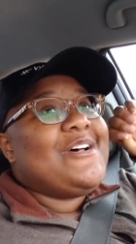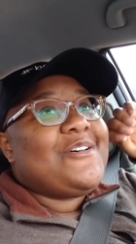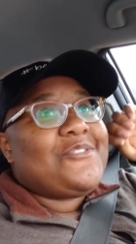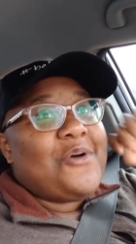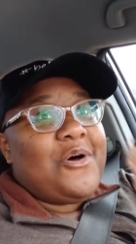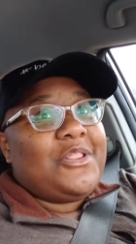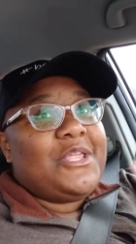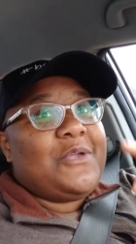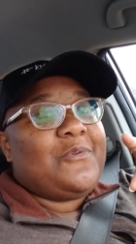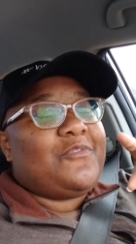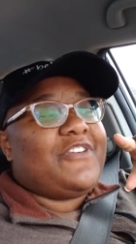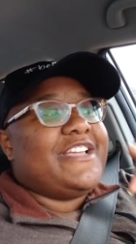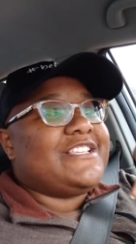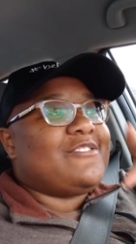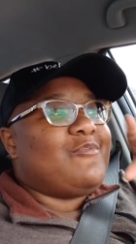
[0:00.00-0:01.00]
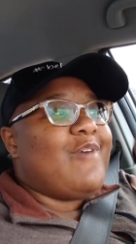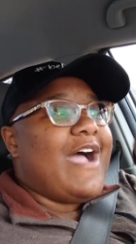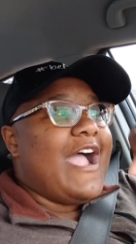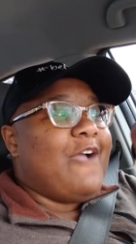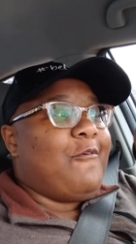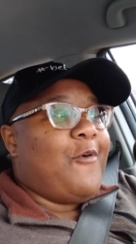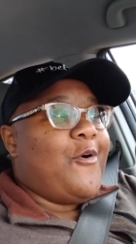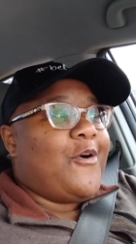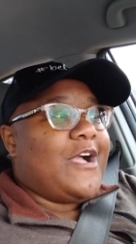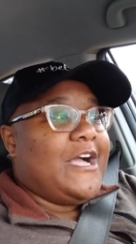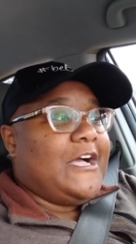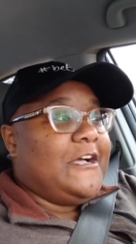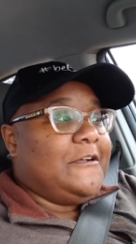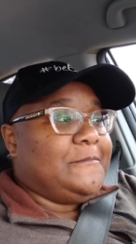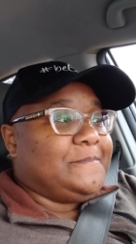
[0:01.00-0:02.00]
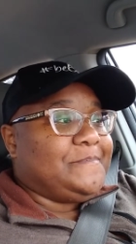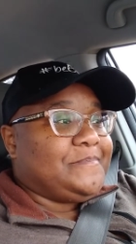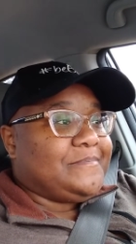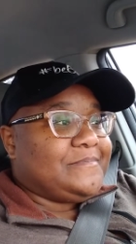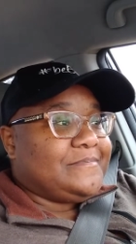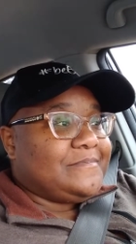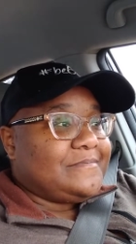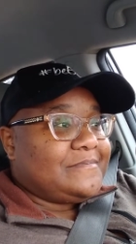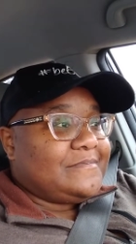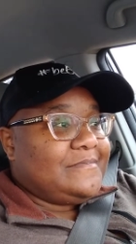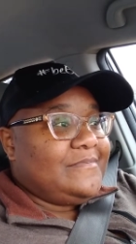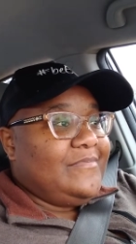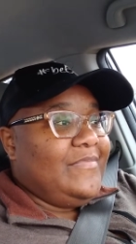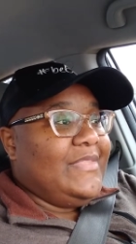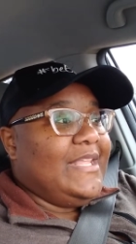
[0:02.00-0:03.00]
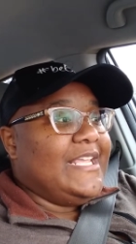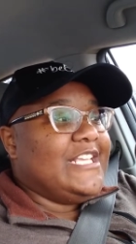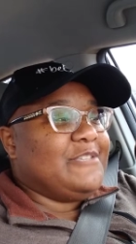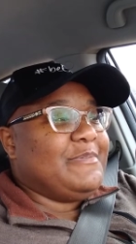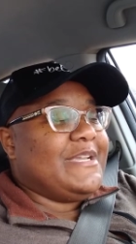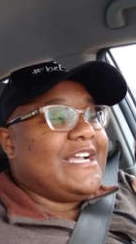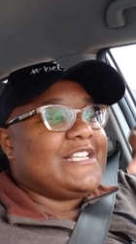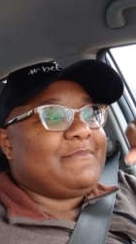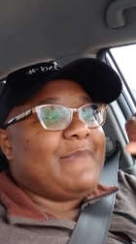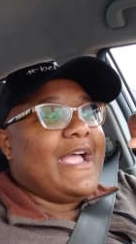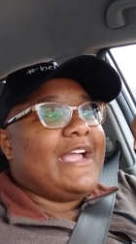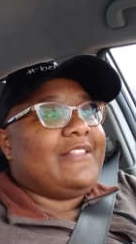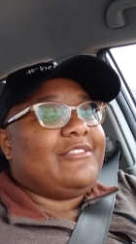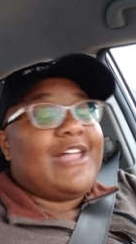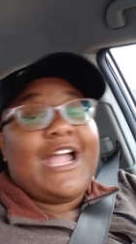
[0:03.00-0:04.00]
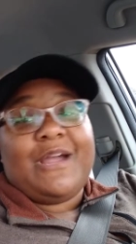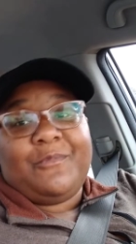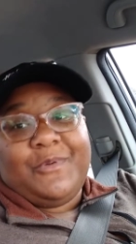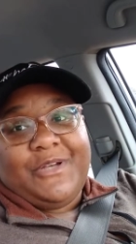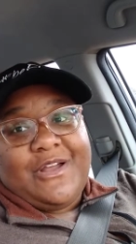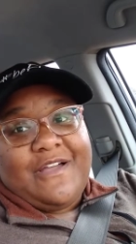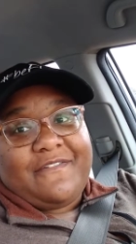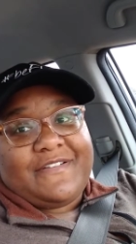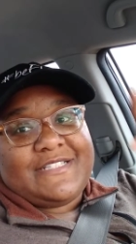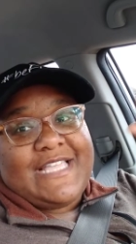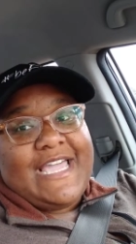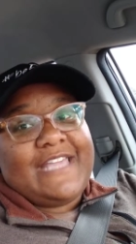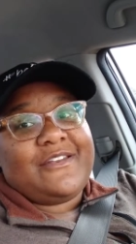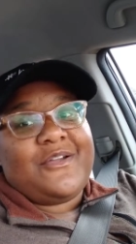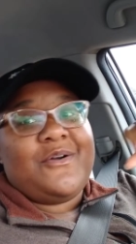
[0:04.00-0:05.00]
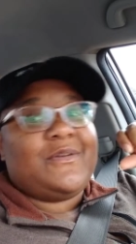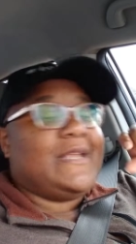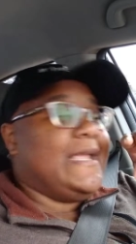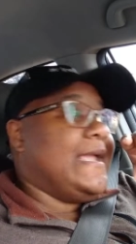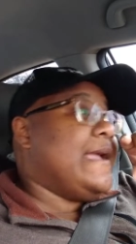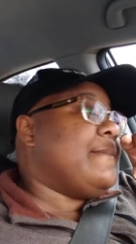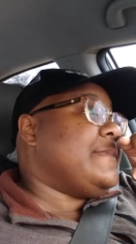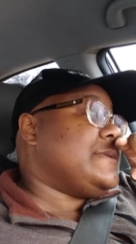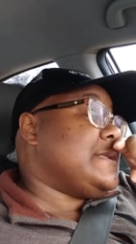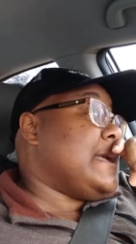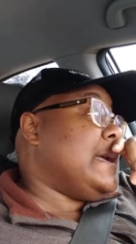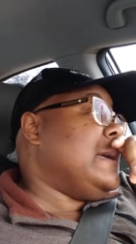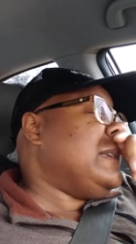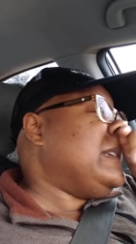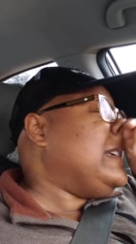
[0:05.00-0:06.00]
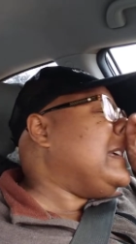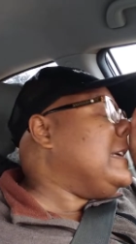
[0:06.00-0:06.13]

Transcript: The only reason why I woke up is because my alarm went off because I had to go to Amazon.